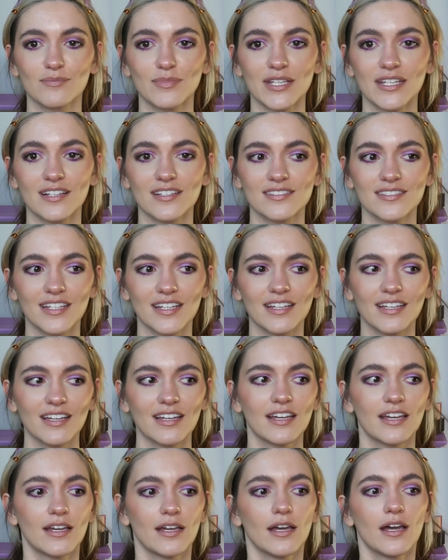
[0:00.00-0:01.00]
Because, like,
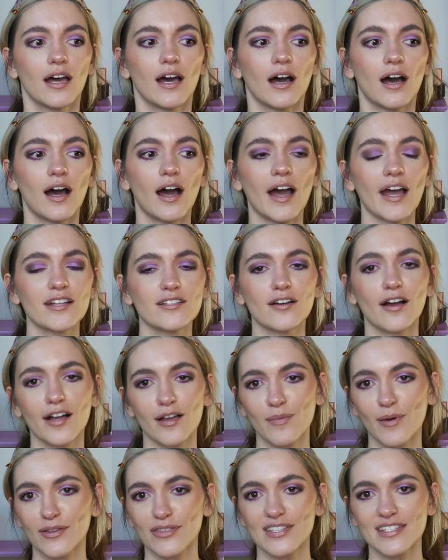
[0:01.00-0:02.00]
I talk
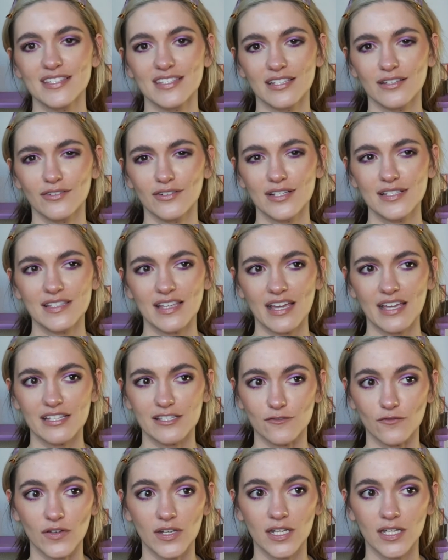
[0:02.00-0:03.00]
about this series like
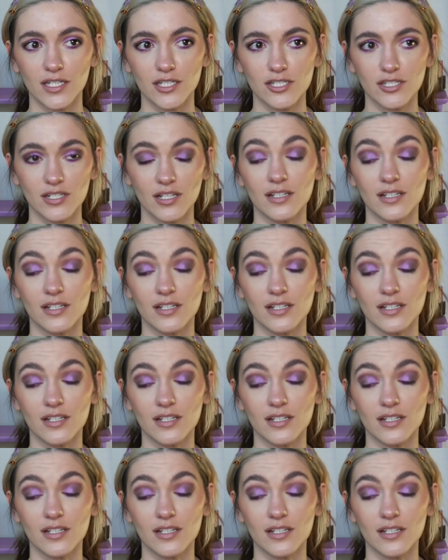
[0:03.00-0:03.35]
it's finished,